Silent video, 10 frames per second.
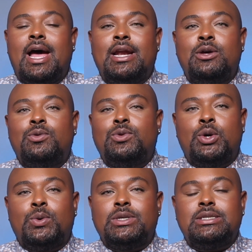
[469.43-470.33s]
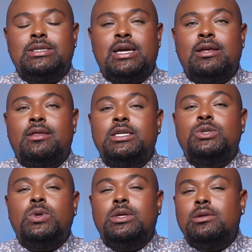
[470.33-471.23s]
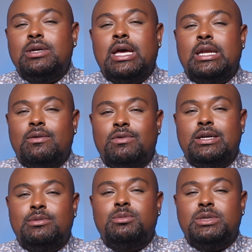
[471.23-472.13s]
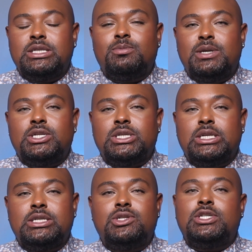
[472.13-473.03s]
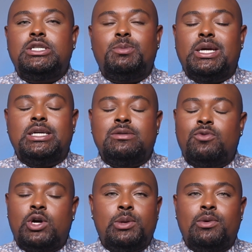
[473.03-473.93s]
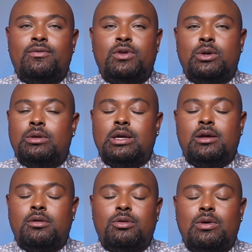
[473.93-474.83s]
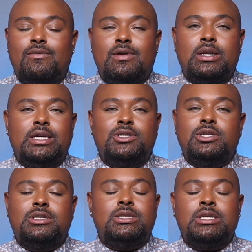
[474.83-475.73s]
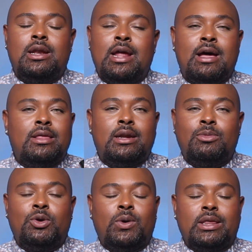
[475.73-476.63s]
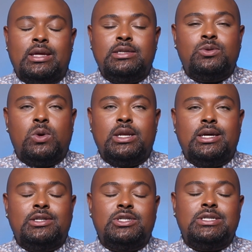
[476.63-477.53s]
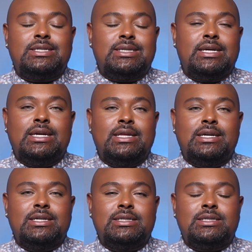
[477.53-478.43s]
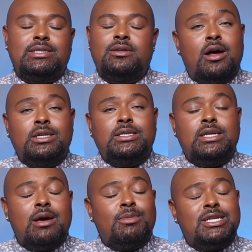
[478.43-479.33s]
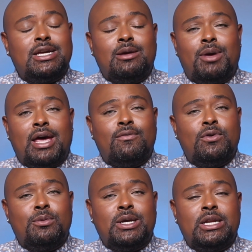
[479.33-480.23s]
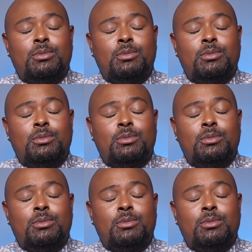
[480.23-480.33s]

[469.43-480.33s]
don't know what to say. This one kind of leaves me speechless just because I've already reviewed the other 3 foundations. And now that I'm doing this one and just seeing this, honestly, I'm gonna take it back for a minute,